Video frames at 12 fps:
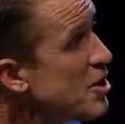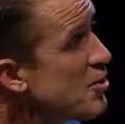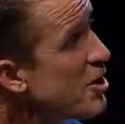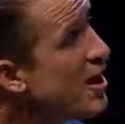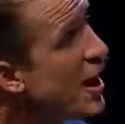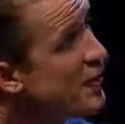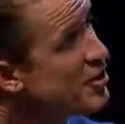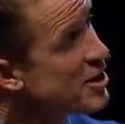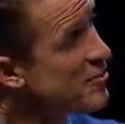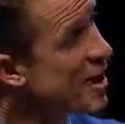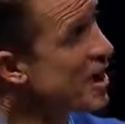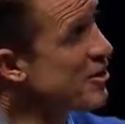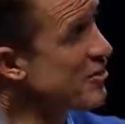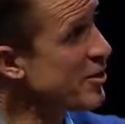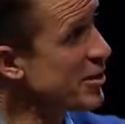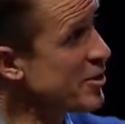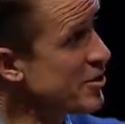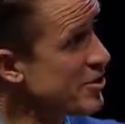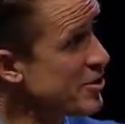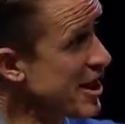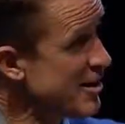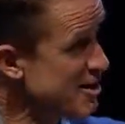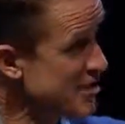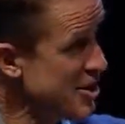year, we're going to have you come back and want to hear your
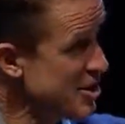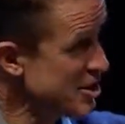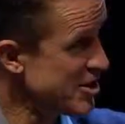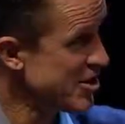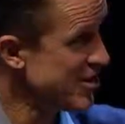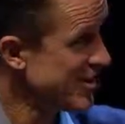next invention.